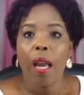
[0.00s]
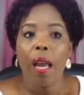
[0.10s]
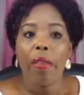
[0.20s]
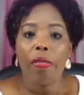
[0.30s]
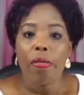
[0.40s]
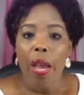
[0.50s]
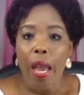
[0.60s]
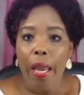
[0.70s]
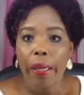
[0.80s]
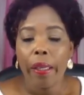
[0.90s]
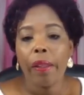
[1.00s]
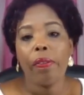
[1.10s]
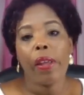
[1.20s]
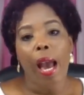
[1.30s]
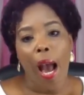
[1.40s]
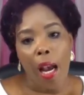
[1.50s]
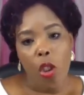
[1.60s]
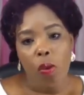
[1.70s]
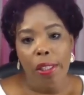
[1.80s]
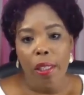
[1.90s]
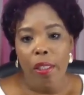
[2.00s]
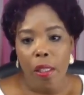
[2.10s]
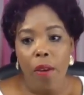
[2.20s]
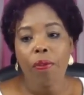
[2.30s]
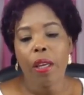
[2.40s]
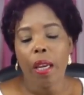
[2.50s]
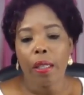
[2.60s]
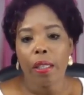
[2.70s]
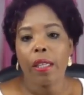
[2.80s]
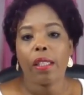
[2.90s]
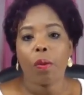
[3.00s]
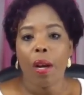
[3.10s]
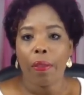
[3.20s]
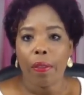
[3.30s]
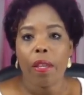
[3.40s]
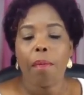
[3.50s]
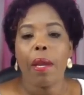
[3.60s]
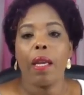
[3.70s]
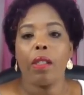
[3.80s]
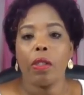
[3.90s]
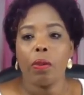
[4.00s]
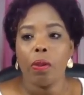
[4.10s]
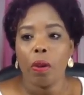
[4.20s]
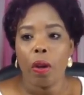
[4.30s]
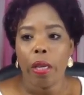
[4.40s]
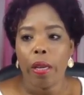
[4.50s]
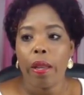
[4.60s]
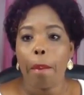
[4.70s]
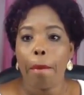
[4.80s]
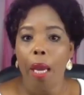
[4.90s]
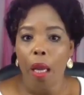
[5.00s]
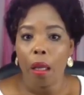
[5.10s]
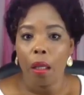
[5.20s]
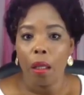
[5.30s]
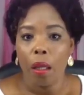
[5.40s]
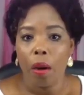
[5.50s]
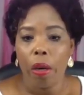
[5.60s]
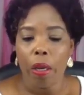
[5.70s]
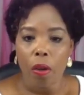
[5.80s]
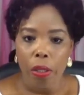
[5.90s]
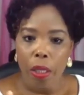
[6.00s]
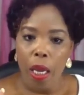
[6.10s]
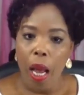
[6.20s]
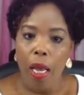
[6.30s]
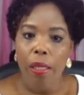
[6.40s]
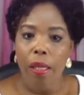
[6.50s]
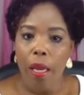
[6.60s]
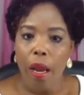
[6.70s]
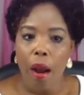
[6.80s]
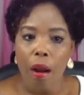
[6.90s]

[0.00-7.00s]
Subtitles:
And then the actual certificate is the one that they mail you in the mail. All right, because it has the,